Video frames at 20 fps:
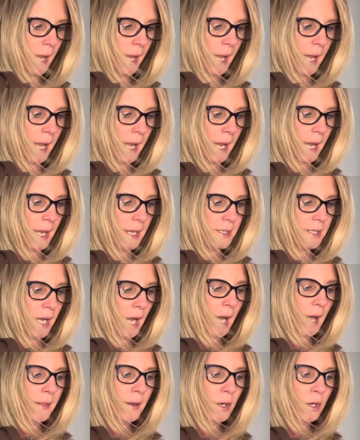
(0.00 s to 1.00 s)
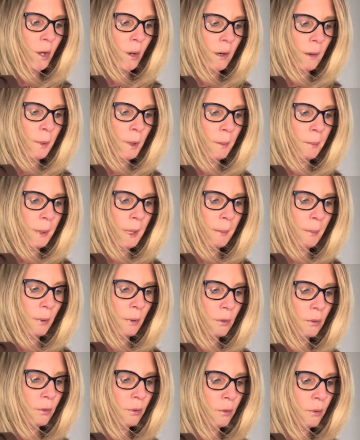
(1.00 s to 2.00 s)
And other notable
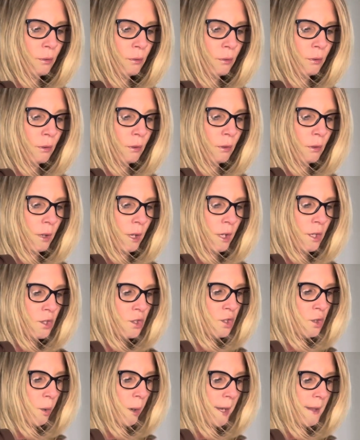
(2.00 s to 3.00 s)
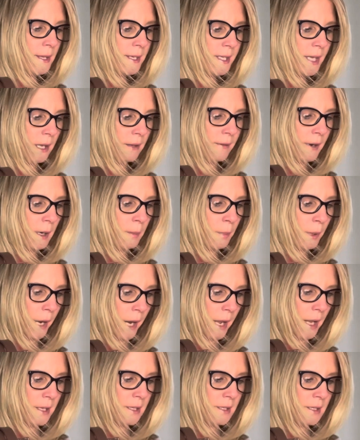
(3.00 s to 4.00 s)
people who enjoy the Telfar
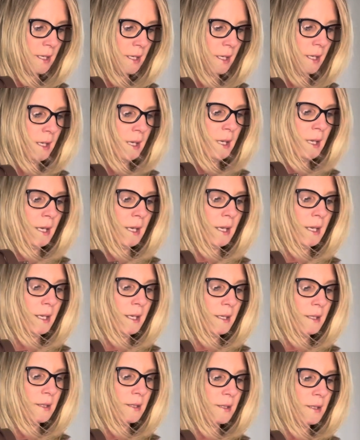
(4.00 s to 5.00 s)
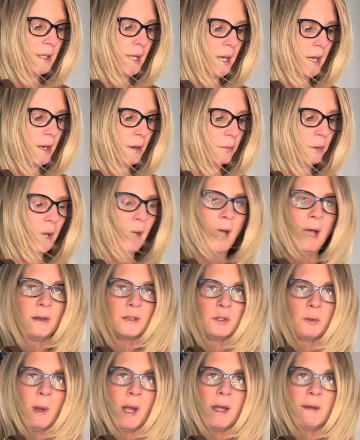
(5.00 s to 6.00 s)
brand is the Real
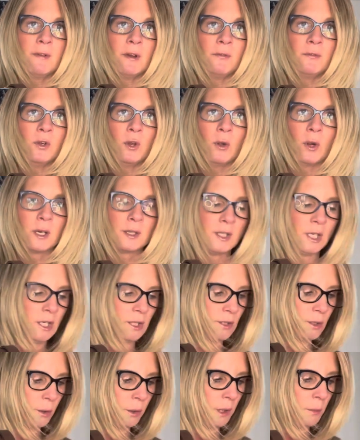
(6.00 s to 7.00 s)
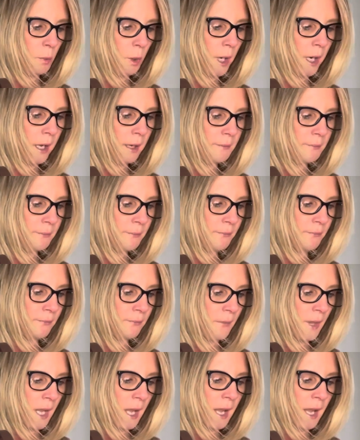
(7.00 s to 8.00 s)
Housewife of New York City, Sonja Morgan,
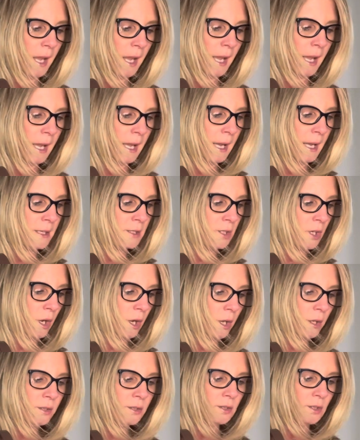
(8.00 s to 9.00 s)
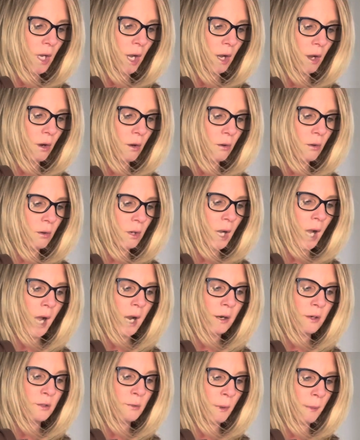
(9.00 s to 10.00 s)
and also
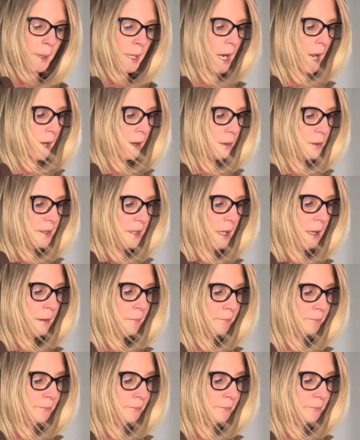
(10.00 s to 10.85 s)
Congresswoman AOC.